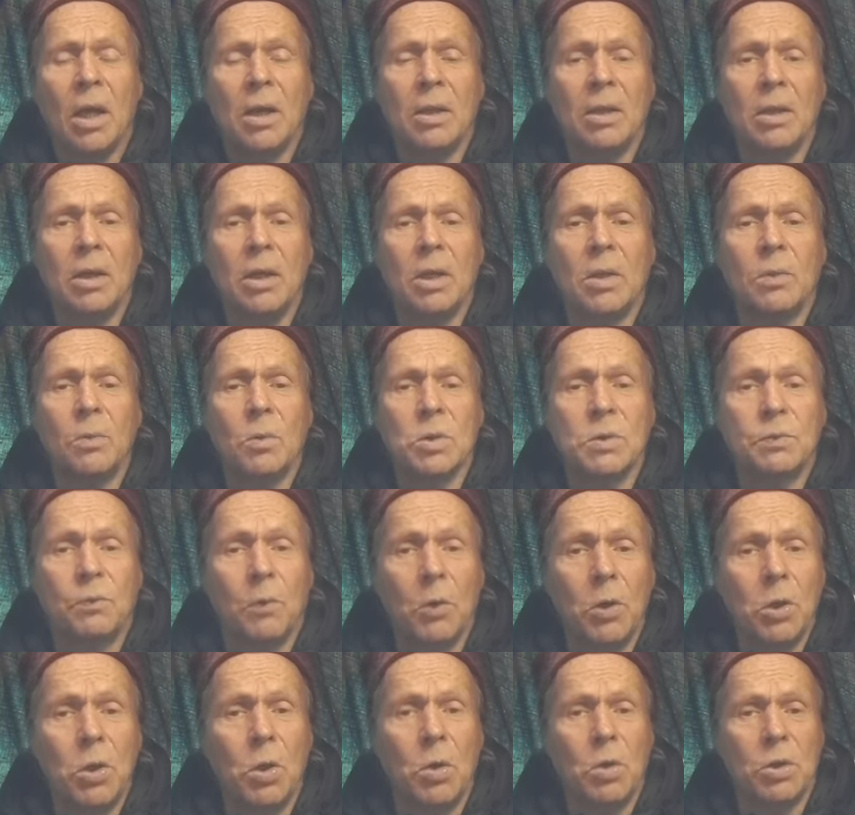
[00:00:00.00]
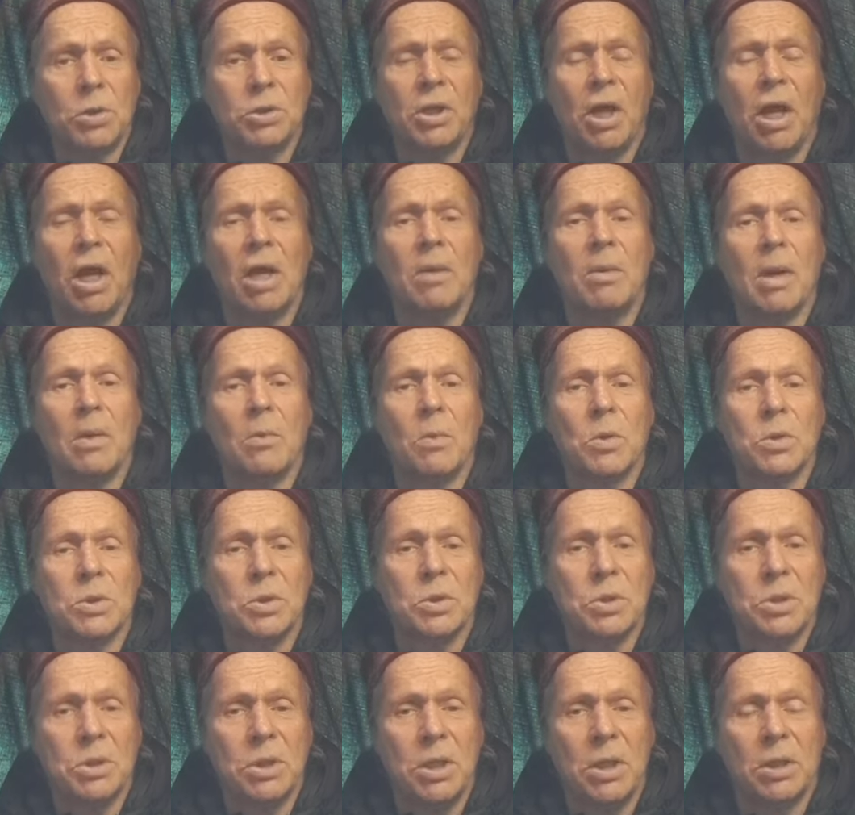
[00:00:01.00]
and it was for a long time I
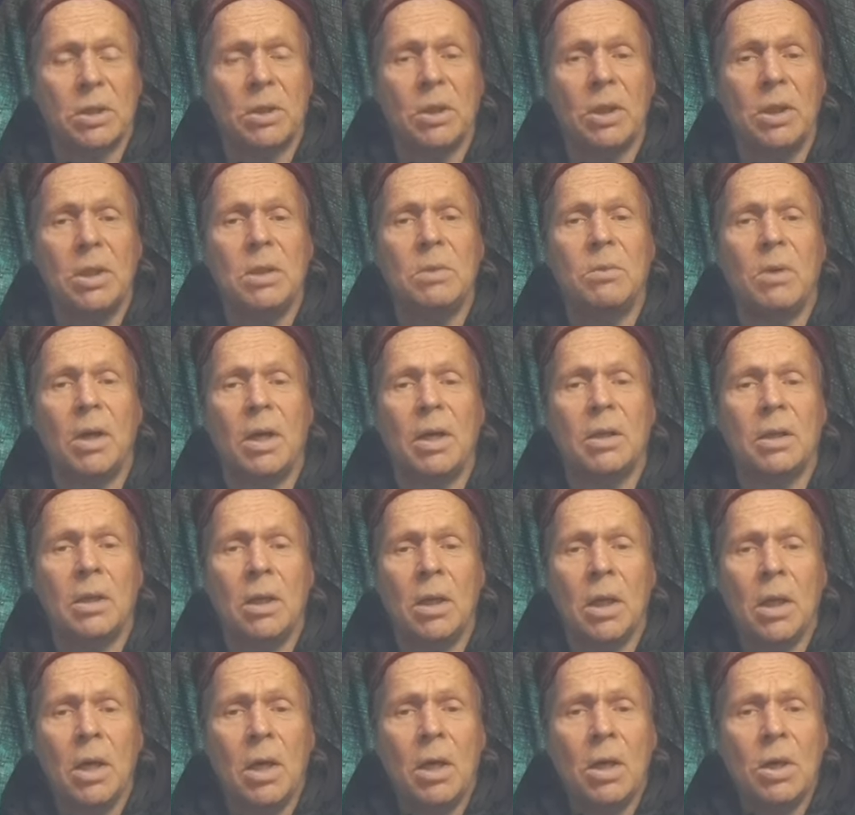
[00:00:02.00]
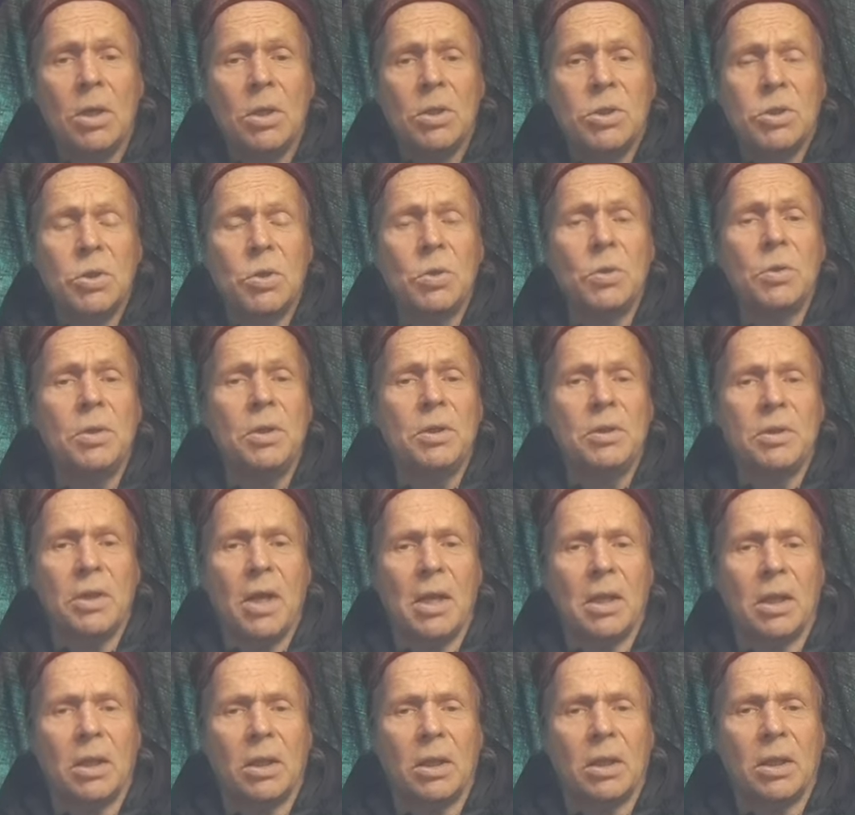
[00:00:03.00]
was on sick leave. And during
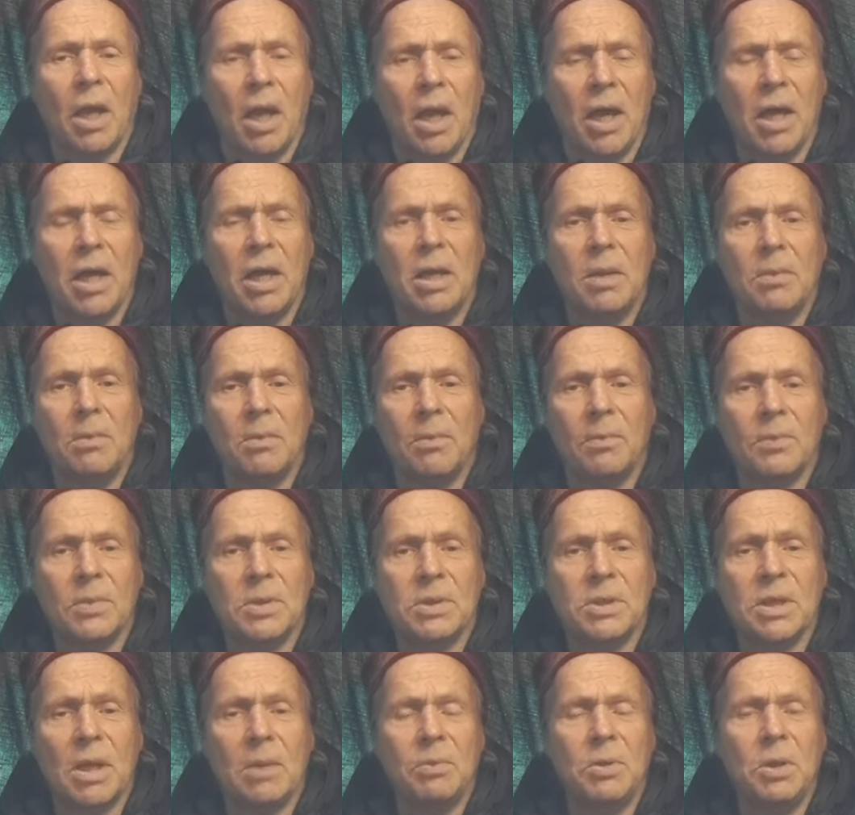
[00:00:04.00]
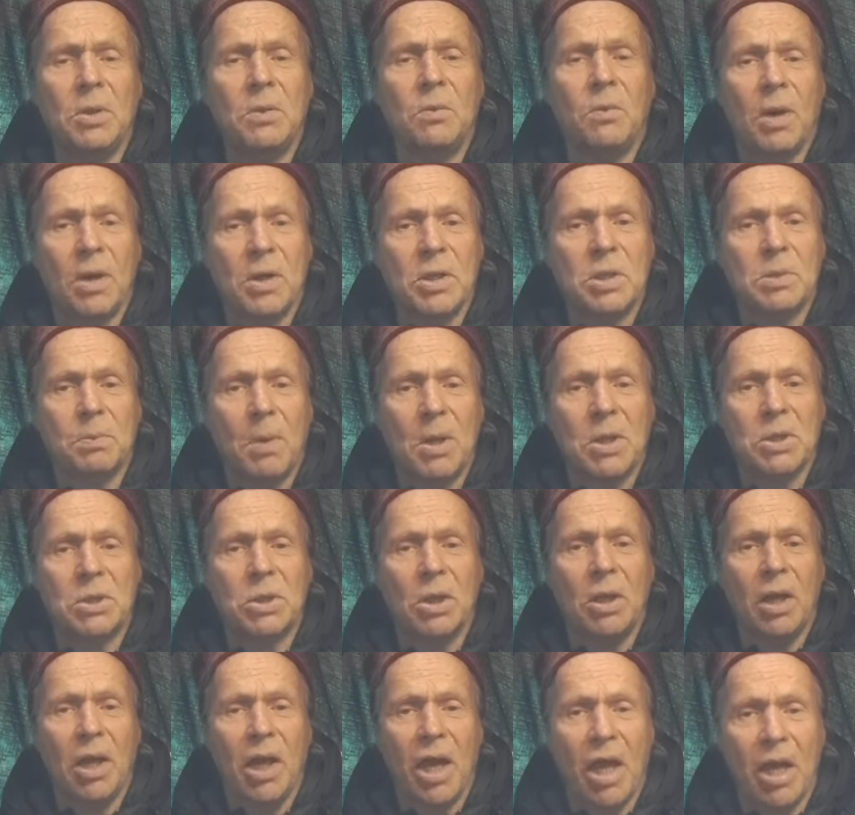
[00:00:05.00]
that time, something very
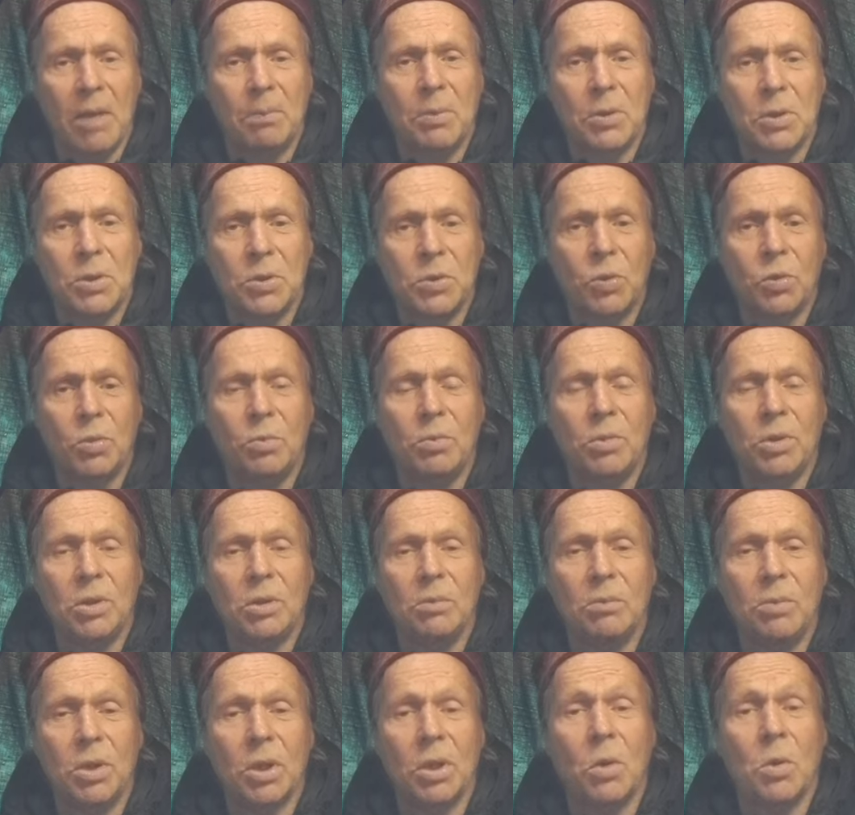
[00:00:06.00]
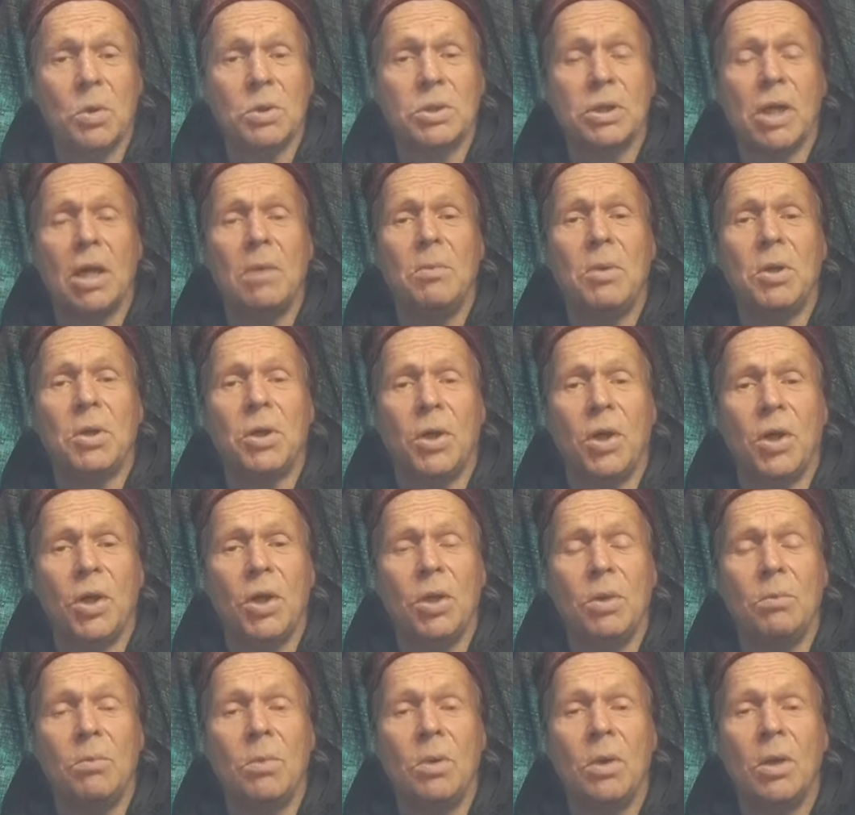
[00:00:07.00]
special happened to me, because I
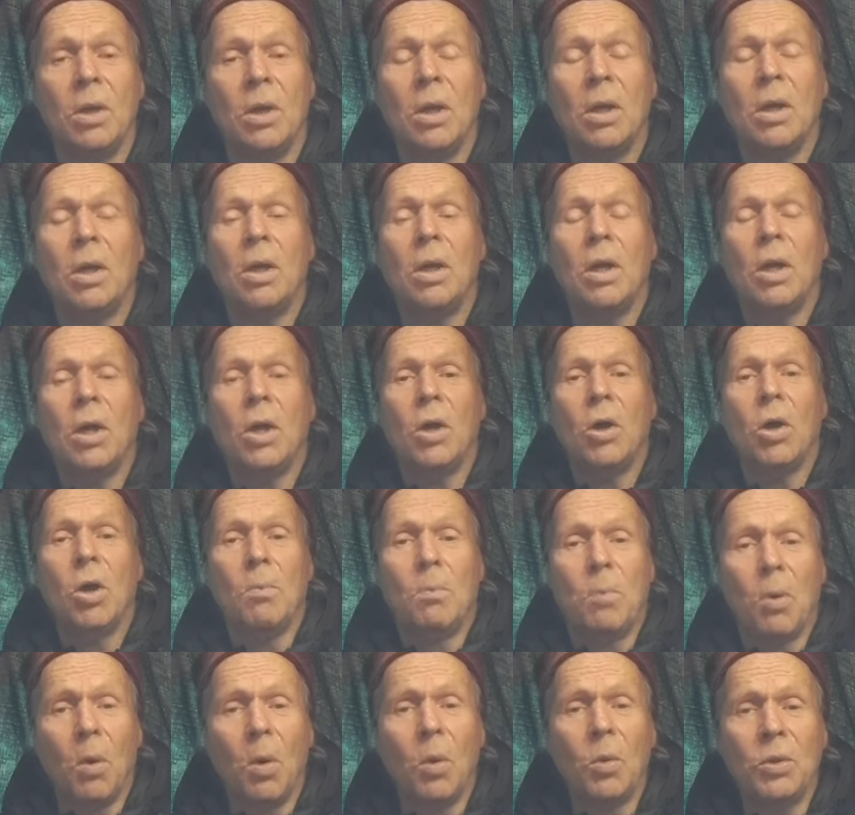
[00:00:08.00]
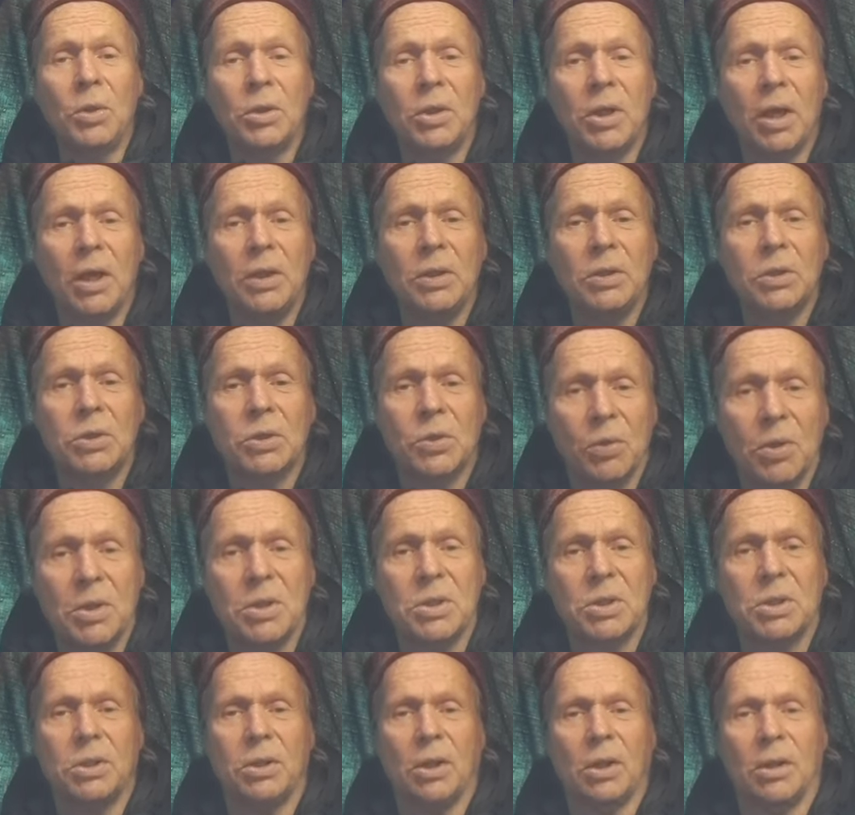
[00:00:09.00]
became a born-again
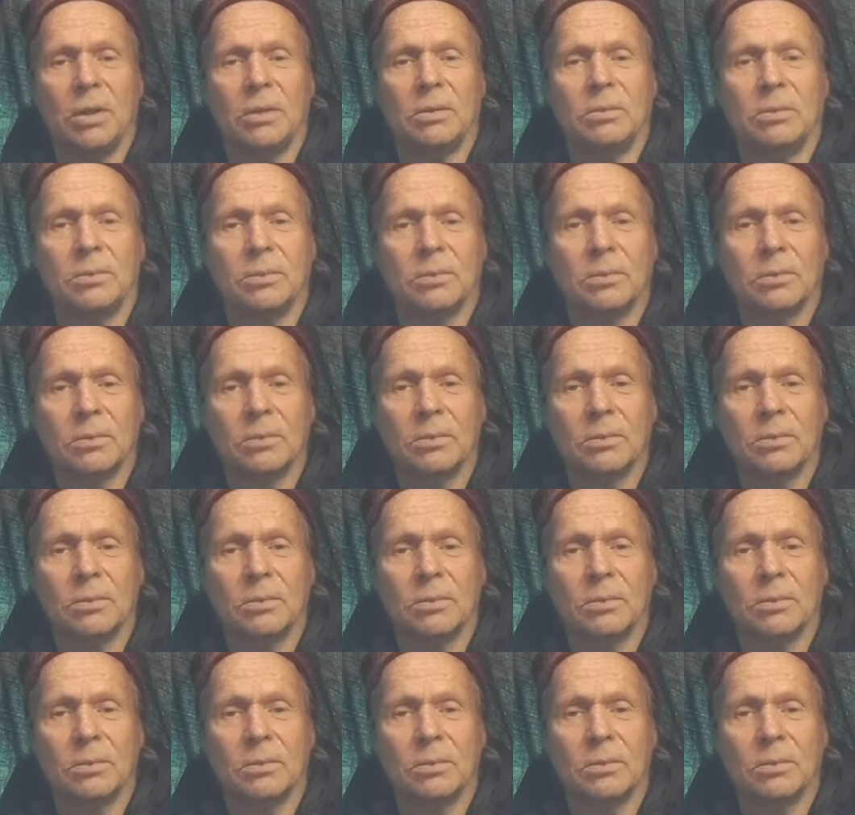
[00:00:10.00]
Christian.